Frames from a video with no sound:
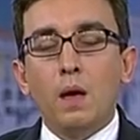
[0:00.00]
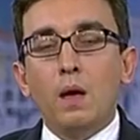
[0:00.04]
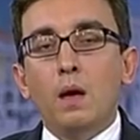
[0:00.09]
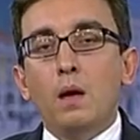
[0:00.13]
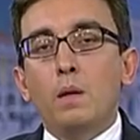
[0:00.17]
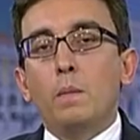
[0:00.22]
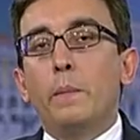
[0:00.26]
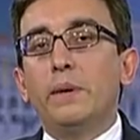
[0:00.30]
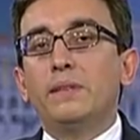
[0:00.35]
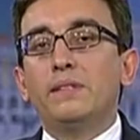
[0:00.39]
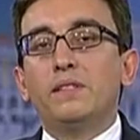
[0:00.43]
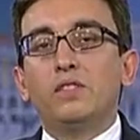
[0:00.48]

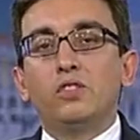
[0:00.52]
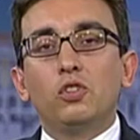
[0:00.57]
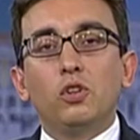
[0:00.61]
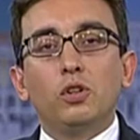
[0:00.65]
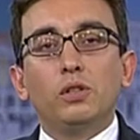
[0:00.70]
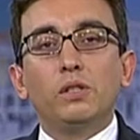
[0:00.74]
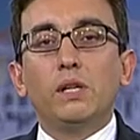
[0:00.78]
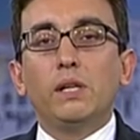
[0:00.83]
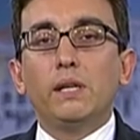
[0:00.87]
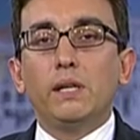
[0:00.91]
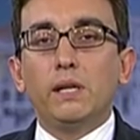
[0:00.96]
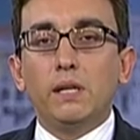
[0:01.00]
But
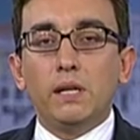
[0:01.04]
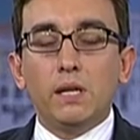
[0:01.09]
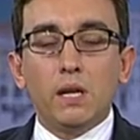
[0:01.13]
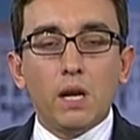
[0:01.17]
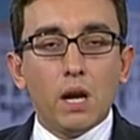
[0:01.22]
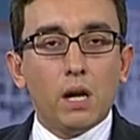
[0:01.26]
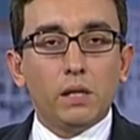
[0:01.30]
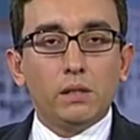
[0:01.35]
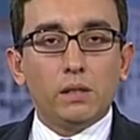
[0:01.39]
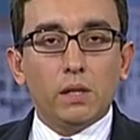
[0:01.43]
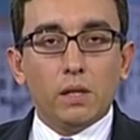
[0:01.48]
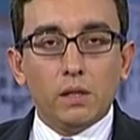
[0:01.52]
certainly
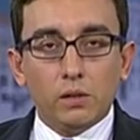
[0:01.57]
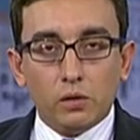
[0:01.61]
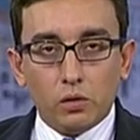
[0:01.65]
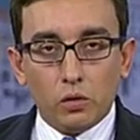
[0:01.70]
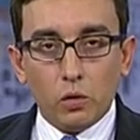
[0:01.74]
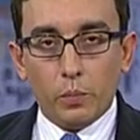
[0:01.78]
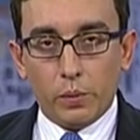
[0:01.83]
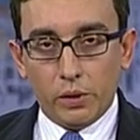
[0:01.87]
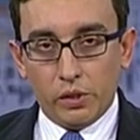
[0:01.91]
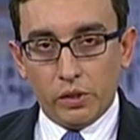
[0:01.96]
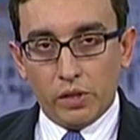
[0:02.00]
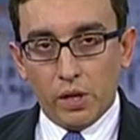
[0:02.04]
not a
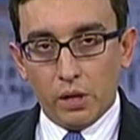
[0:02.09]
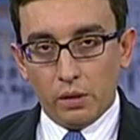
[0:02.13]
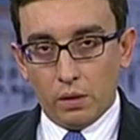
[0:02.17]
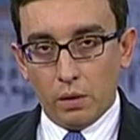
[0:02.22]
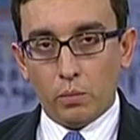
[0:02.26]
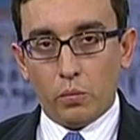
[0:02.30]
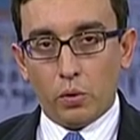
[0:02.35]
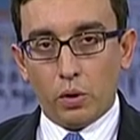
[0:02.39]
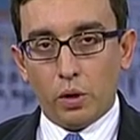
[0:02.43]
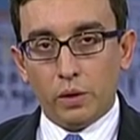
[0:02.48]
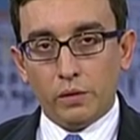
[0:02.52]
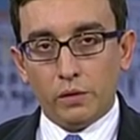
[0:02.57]
superstate
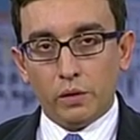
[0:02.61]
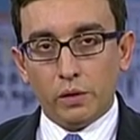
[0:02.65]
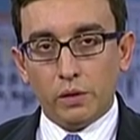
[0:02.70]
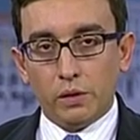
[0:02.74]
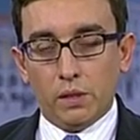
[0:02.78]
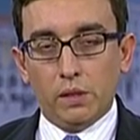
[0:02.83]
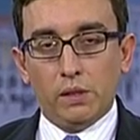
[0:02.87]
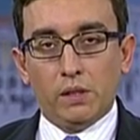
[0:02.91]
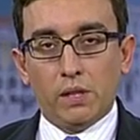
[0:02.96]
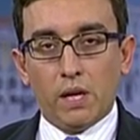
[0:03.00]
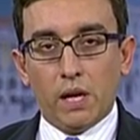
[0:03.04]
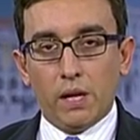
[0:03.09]
in Brussels
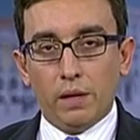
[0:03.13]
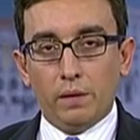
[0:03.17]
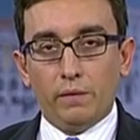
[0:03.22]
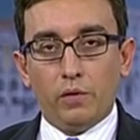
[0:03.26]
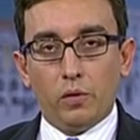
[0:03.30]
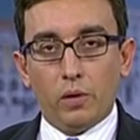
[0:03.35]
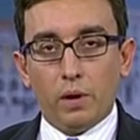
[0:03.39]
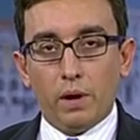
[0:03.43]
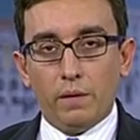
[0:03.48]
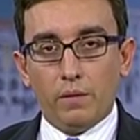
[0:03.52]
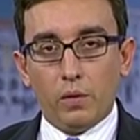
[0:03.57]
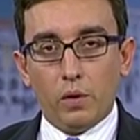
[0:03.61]
deciding
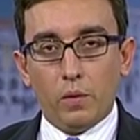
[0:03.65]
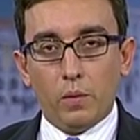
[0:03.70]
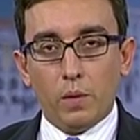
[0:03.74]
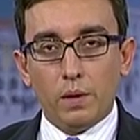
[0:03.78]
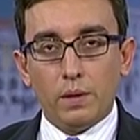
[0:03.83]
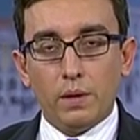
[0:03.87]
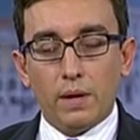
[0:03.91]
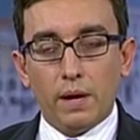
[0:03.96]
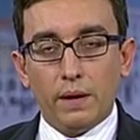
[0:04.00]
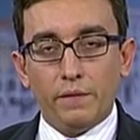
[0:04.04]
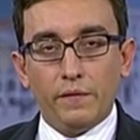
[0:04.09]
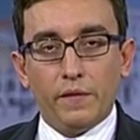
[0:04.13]
for
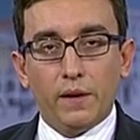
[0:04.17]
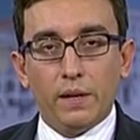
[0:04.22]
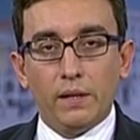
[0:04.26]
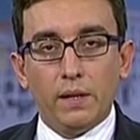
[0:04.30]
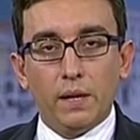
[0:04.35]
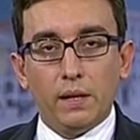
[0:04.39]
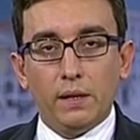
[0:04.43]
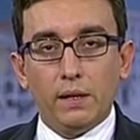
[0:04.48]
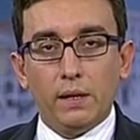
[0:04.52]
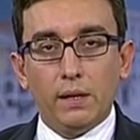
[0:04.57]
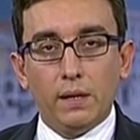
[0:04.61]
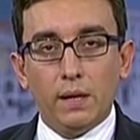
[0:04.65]
everyone. I find
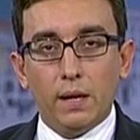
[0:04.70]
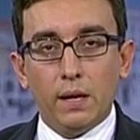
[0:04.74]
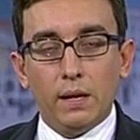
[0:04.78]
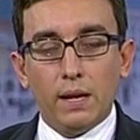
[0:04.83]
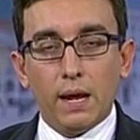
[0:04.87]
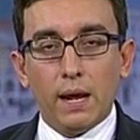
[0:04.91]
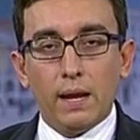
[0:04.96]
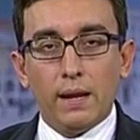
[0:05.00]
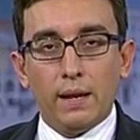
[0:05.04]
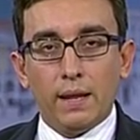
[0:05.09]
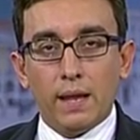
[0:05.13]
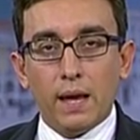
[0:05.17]

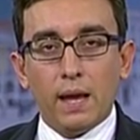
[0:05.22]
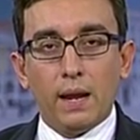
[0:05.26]
that